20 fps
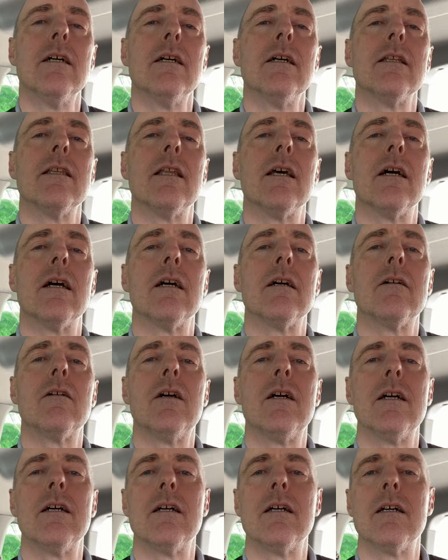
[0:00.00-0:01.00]

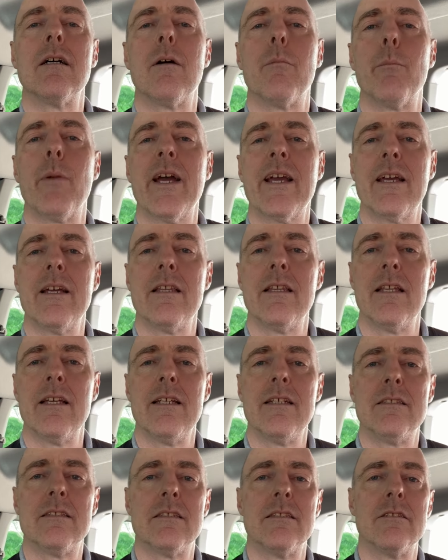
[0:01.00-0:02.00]
Now, I'm back in the
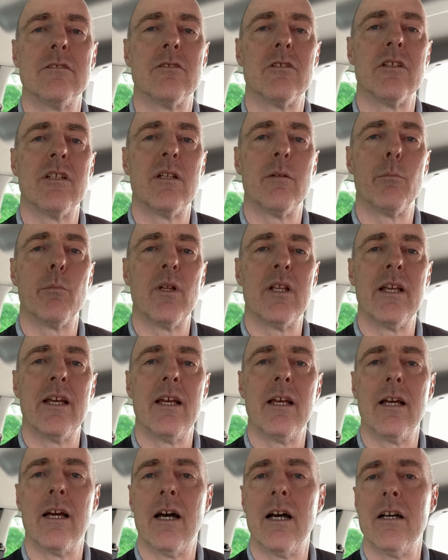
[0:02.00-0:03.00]
Citroen
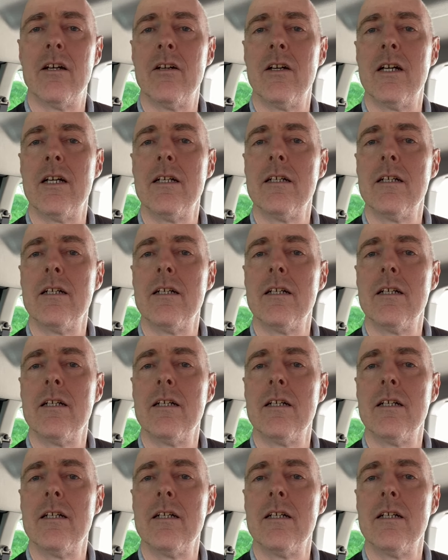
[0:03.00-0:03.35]
Berlingo